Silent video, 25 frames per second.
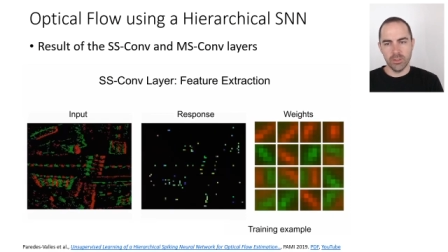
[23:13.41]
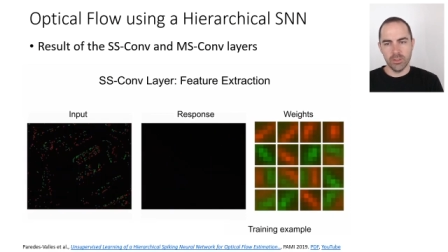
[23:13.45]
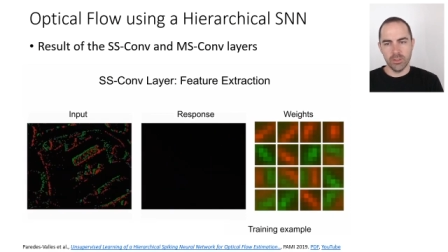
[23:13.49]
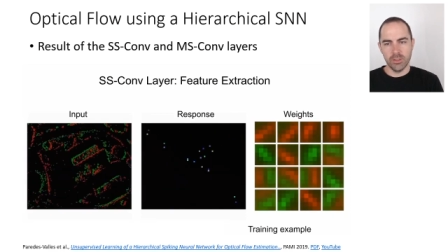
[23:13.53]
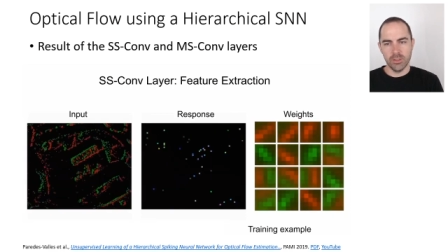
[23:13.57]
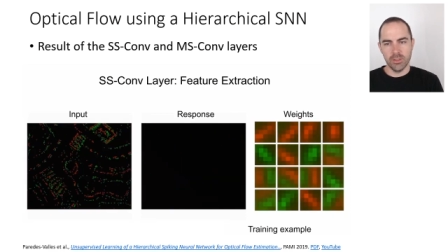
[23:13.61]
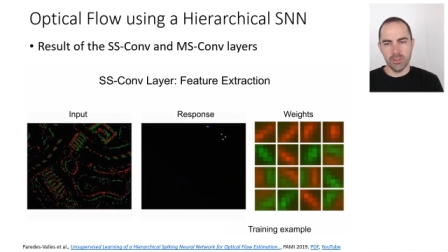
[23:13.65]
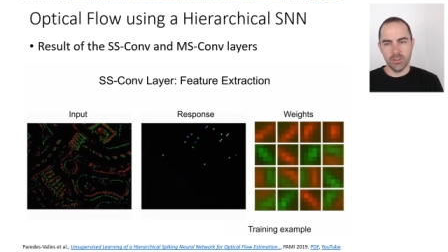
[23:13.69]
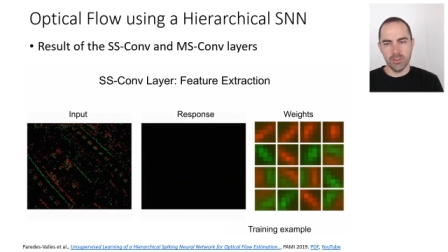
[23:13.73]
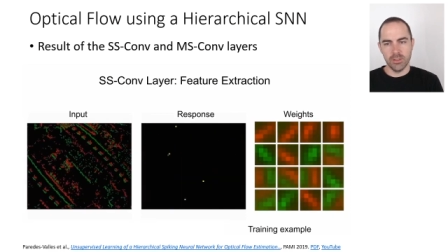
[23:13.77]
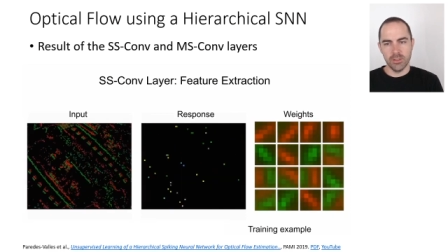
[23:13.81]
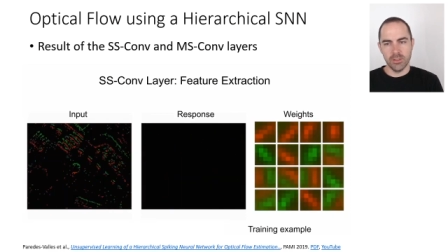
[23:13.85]

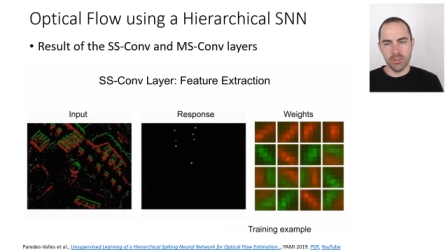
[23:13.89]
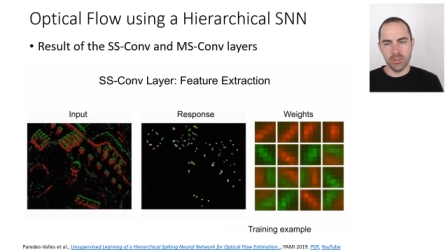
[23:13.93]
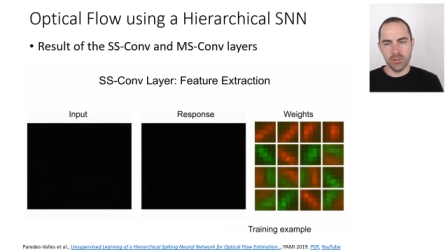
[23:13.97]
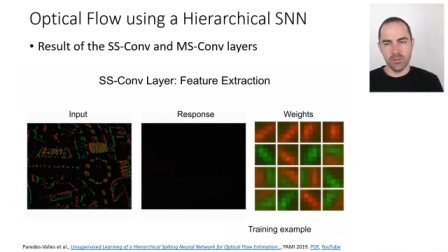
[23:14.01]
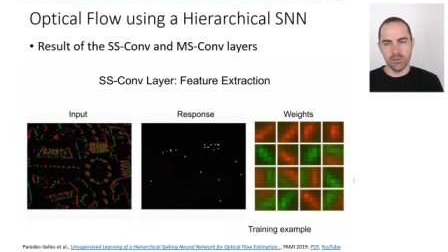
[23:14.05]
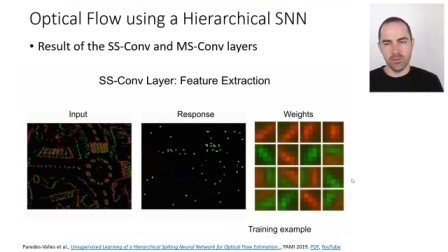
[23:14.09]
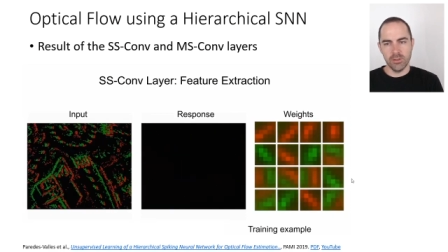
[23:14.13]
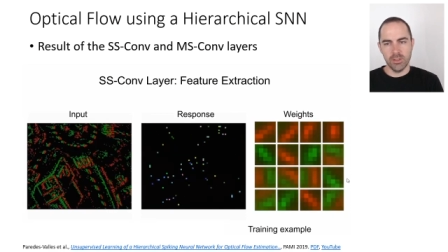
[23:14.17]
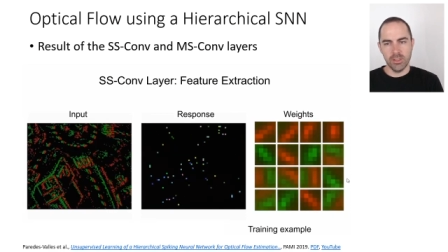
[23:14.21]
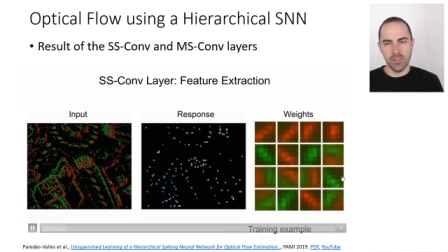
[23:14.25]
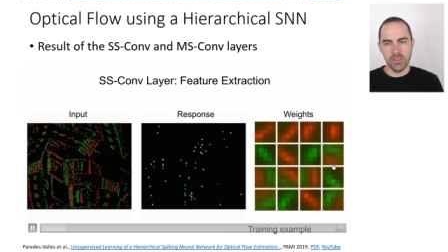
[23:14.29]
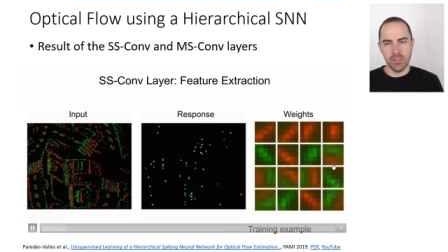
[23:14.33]
uh, the
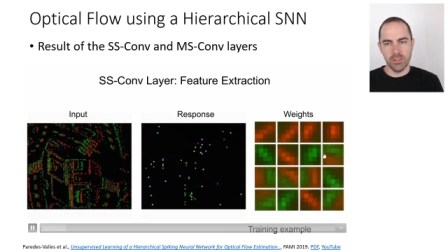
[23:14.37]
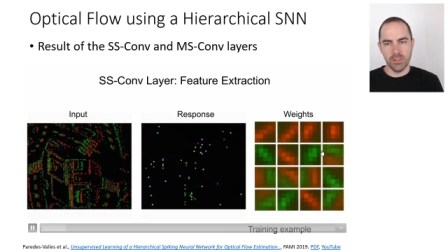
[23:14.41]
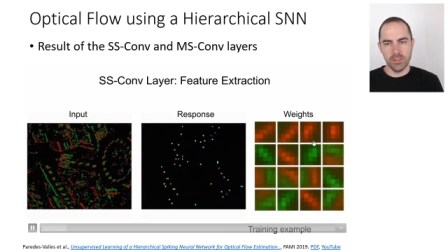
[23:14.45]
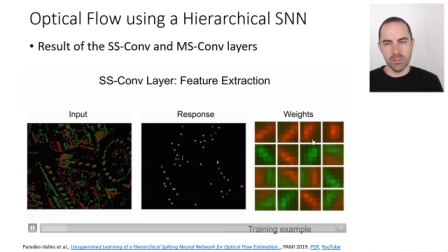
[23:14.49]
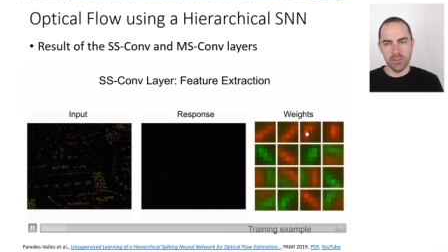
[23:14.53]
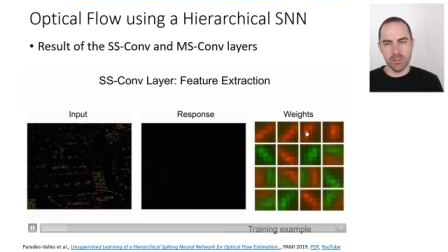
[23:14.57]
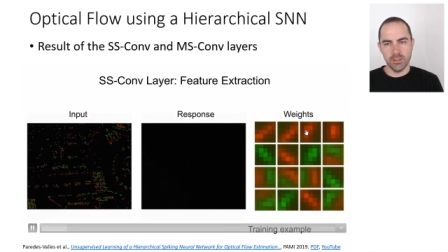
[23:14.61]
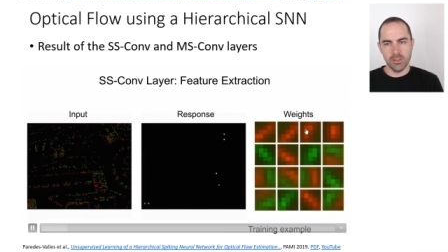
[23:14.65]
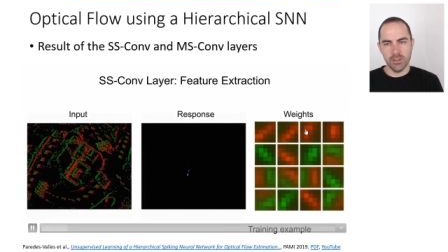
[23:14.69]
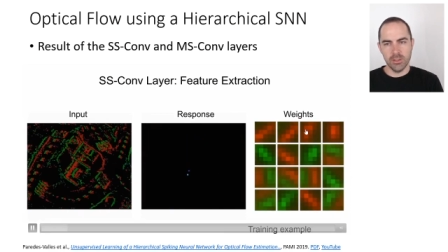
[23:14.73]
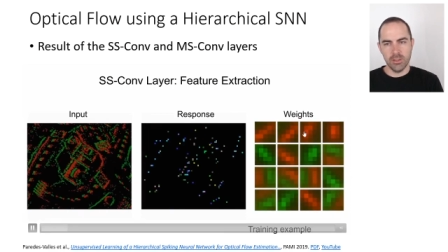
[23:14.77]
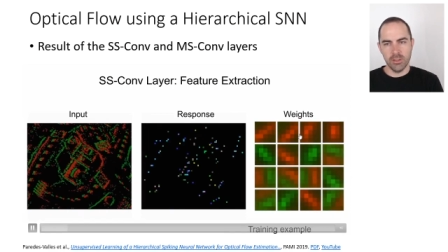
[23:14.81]
training
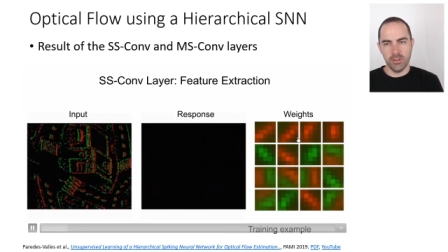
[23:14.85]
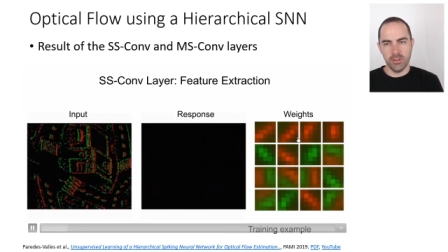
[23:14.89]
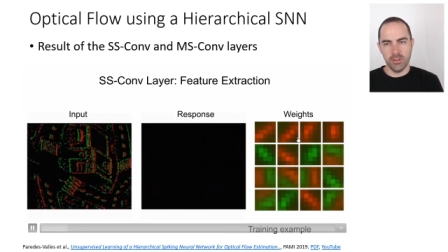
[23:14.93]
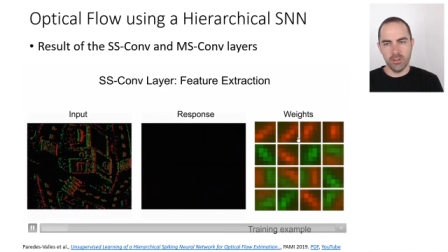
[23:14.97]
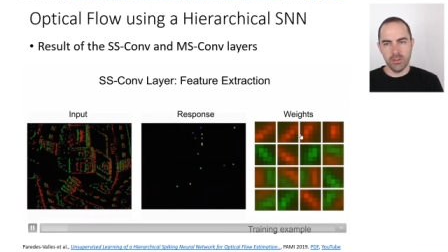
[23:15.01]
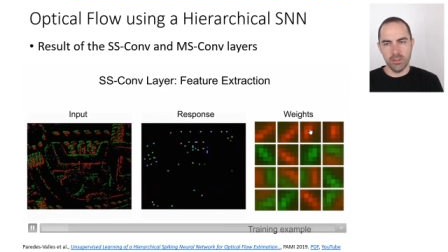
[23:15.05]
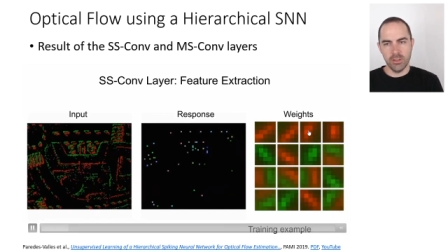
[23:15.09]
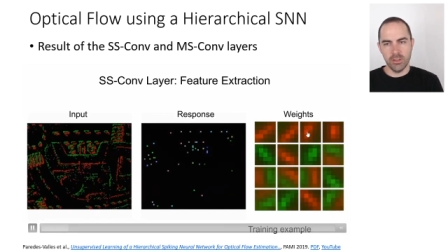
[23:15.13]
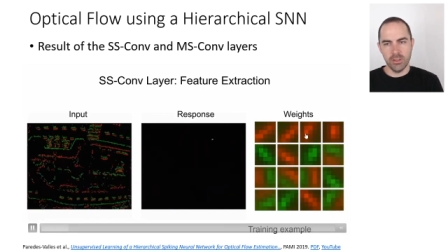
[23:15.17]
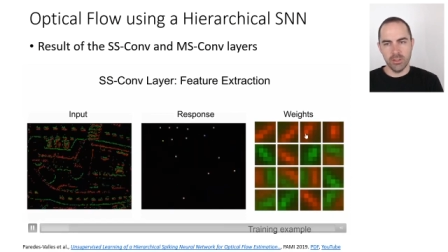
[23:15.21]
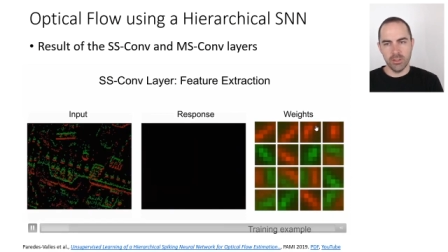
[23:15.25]
is learning